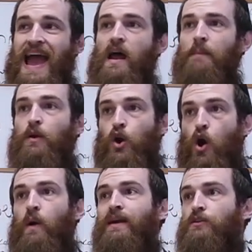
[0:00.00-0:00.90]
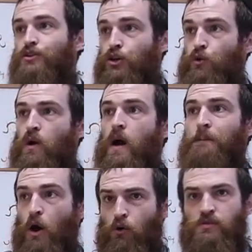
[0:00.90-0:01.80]
And I'm going to
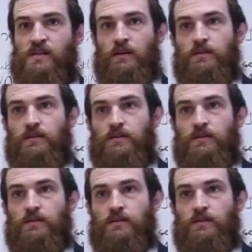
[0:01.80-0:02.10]
oppose